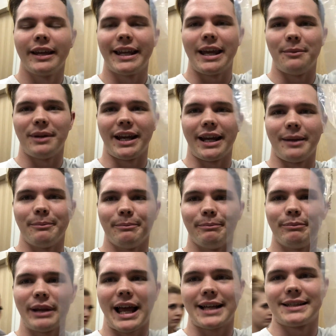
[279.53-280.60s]
came in a
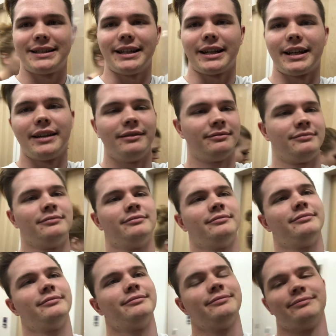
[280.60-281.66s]
plastic
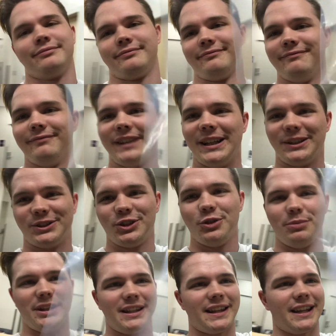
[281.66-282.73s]
little
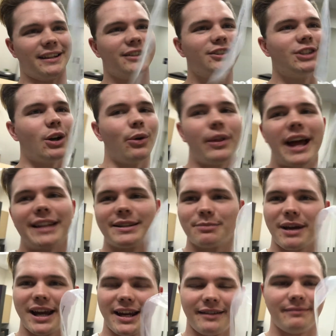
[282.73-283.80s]
tubey thing. So that's
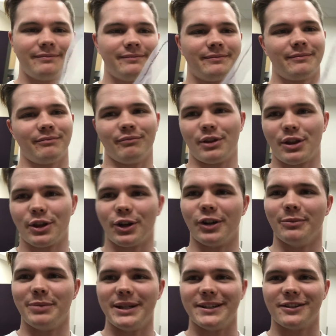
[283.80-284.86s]
my
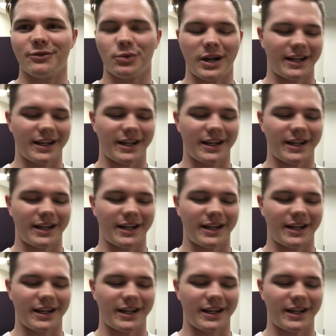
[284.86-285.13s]
3rd piece of